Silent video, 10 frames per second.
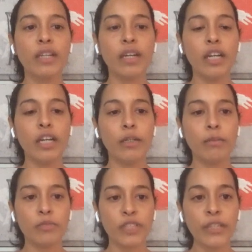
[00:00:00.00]

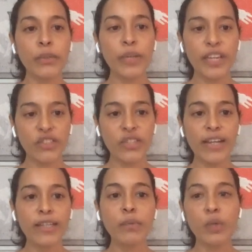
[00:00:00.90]
tell you
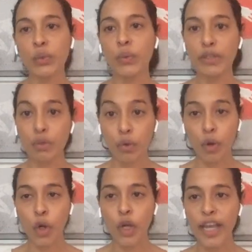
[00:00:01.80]
exactly what went
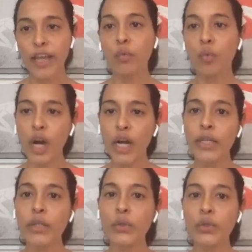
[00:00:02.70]
wrong and why